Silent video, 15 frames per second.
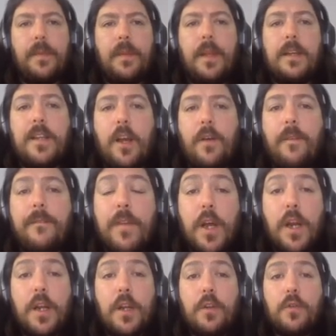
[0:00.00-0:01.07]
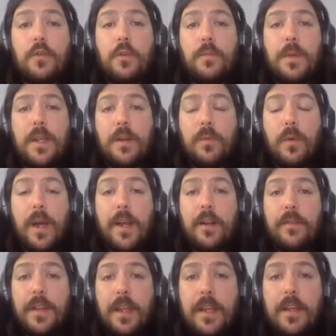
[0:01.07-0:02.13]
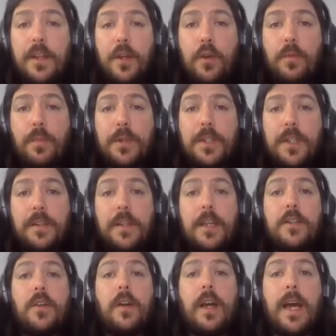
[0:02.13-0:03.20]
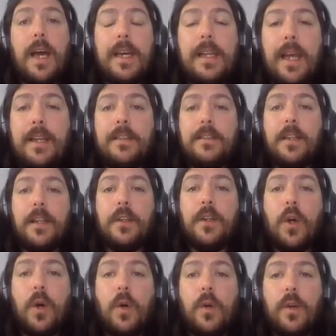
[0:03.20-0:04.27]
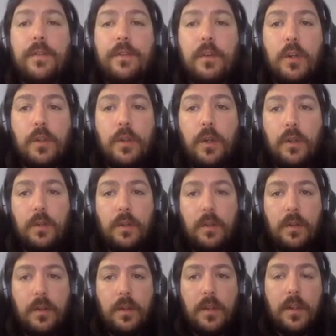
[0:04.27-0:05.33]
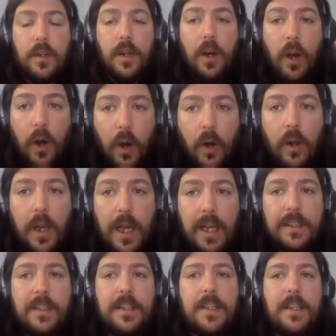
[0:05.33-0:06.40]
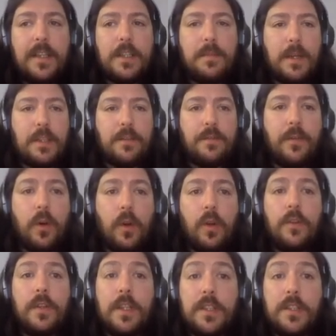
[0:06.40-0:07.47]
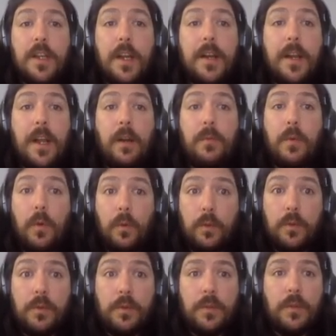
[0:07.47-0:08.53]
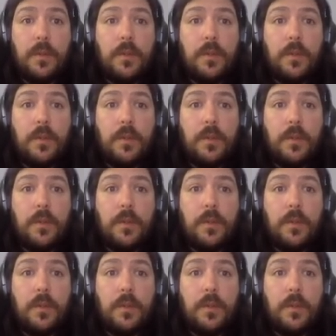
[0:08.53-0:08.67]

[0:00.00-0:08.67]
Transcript: As a convener, you should be aware of the EGU presentation guidelines and code of conduct. All attendees must follow these general rules.